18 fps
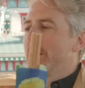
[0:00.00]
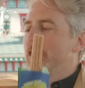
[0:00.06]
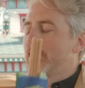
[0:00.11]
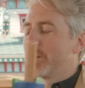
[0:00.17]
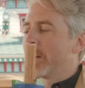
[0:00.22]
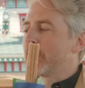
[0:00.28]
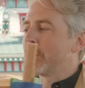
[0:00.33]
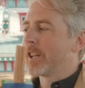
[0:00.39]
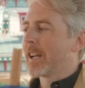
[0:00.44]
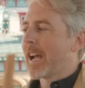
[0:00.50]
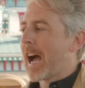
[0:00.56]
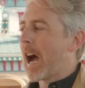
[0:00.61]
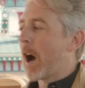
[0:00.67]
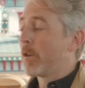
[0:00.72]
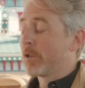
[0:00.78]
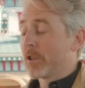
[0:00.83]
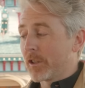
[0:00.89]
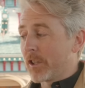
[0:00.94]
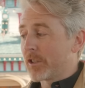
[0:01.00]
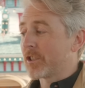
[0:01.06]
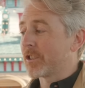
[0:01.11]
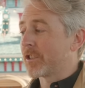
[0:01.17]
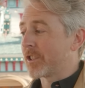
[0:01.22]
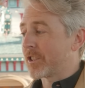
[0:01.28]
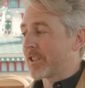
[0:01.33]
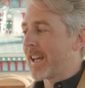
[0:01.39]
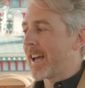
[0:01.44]
judging how
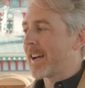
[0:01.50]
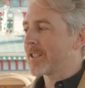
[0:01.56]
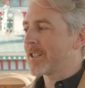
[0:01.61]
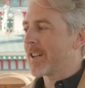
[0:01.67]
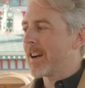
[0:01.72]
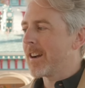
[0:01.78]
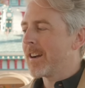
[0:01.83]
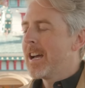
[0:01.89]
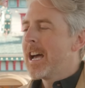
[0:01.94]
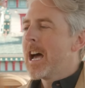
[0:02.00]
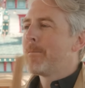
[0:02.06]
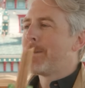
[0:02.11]
delicious the snacks are,